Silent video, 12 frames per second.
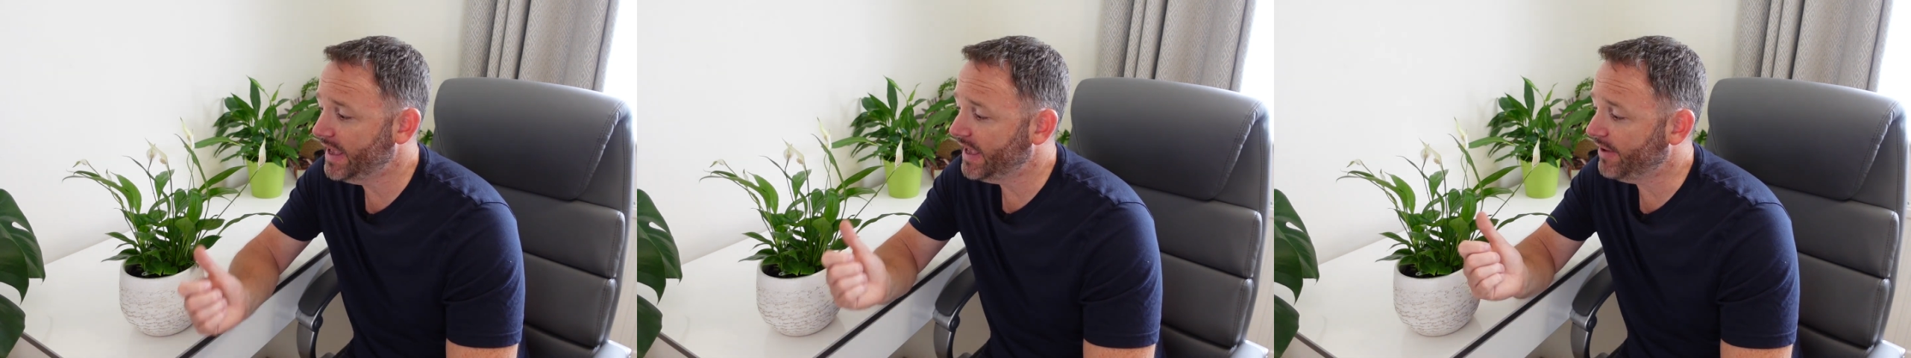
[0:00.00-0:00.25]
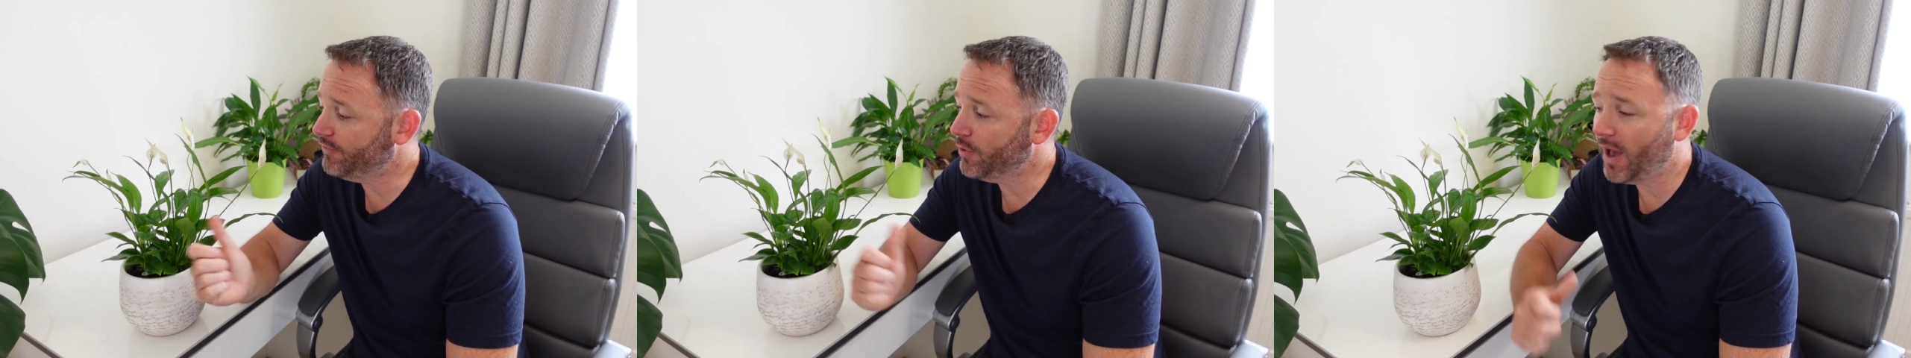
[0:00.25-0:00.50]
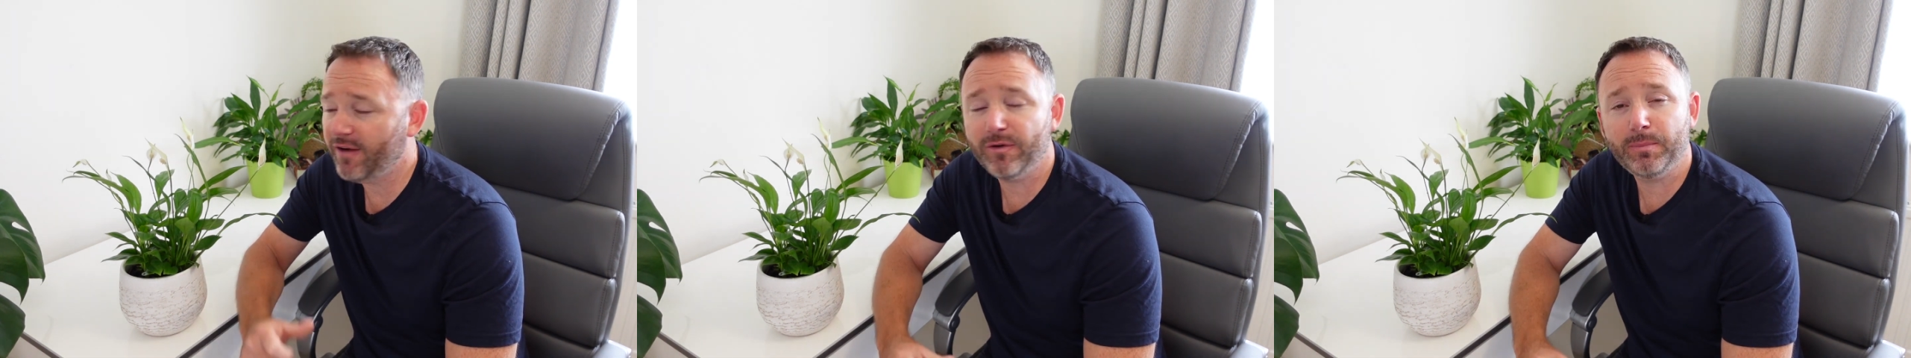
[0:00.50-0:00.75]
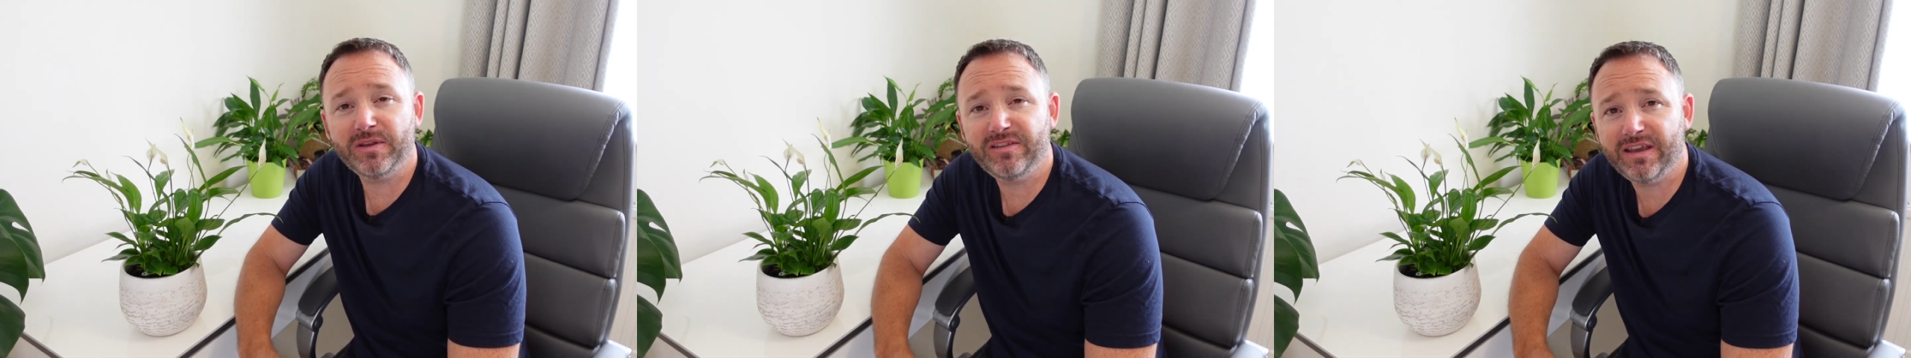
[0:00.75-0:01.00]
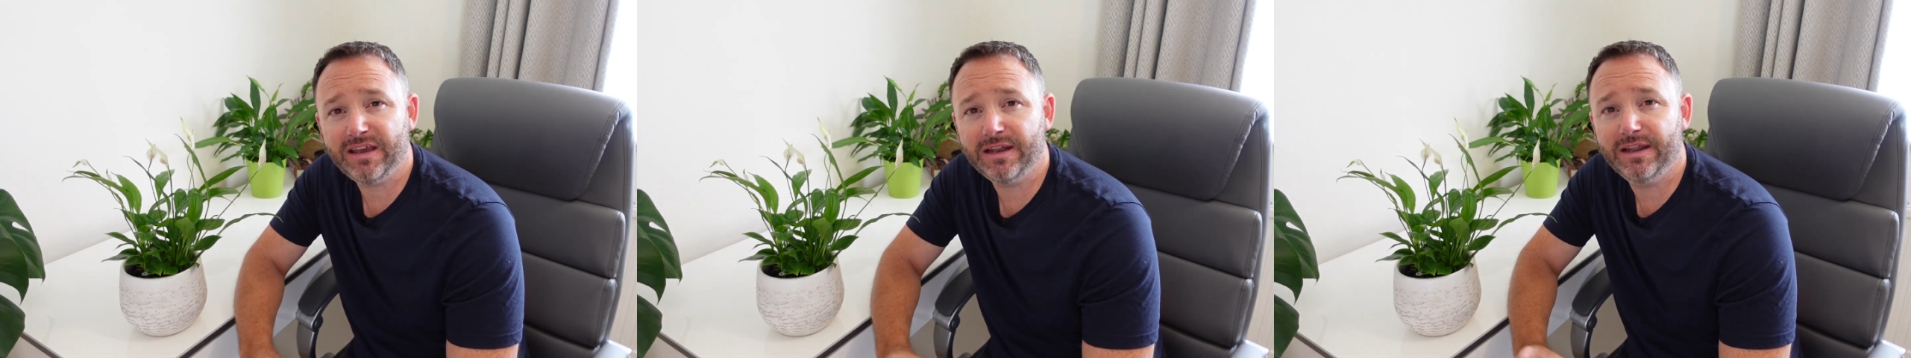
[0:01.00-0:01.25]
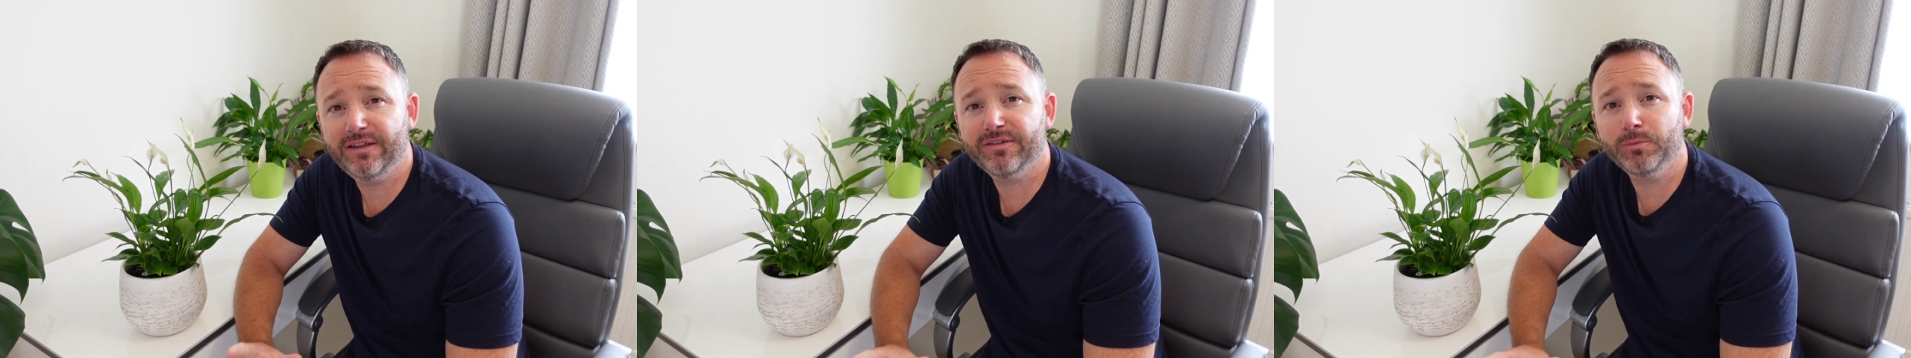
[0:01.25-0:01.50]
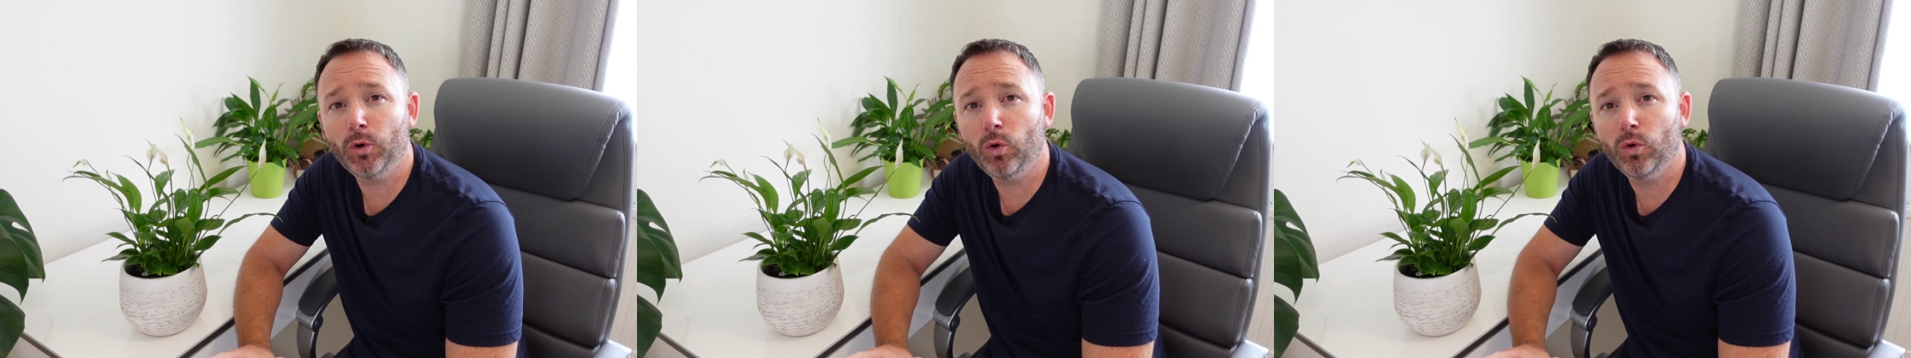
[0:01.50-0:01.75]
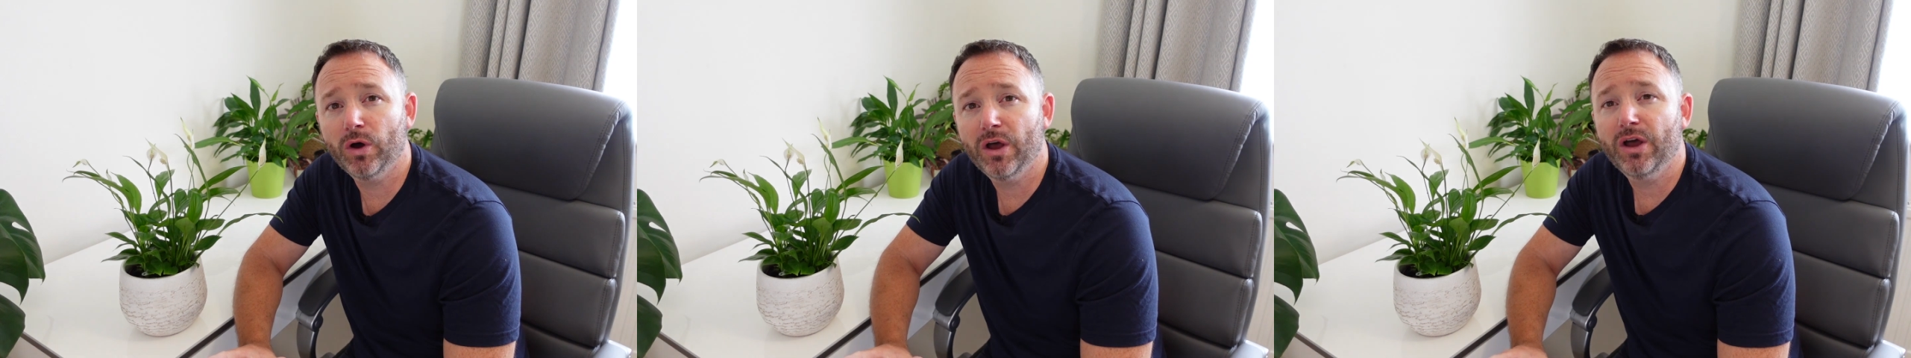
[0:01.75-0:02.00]
If you have a particularly
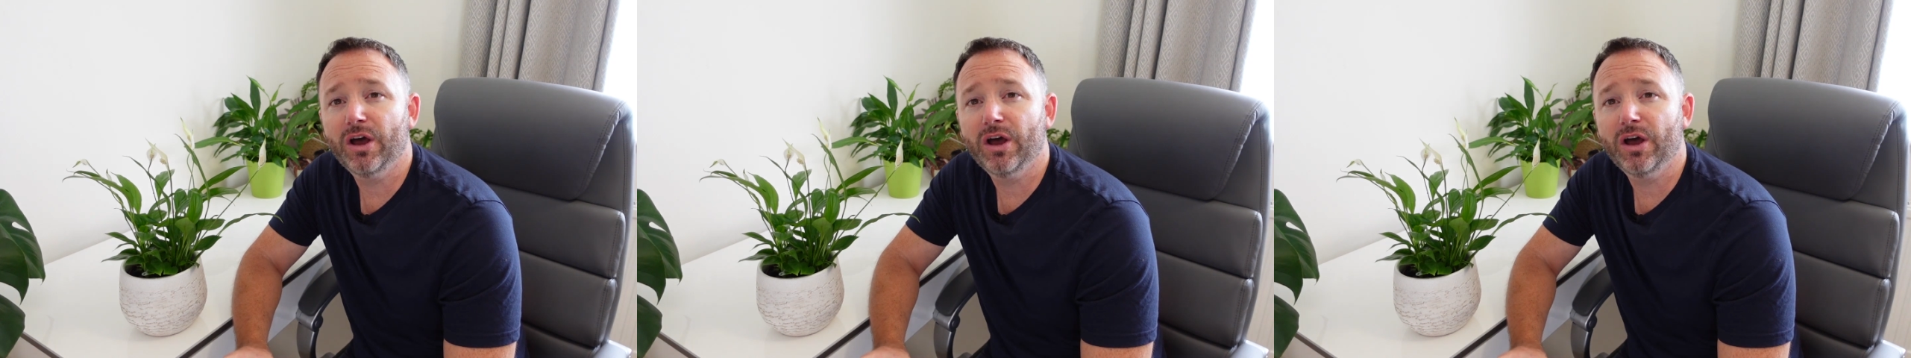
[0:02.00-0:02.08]
small,